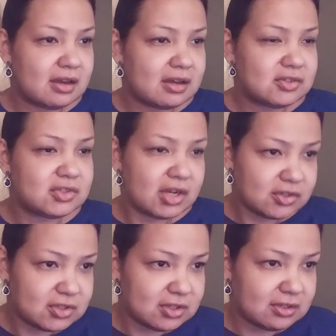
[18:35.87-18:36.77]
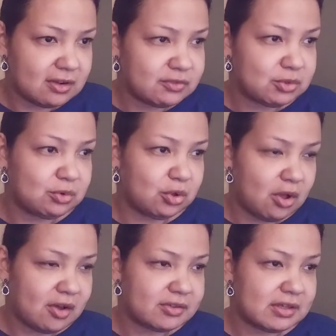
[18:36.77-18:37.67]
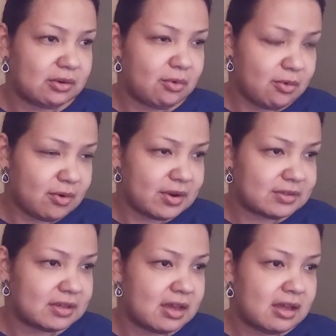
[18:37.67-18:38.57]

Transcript: conjunction of 2 claws and horns.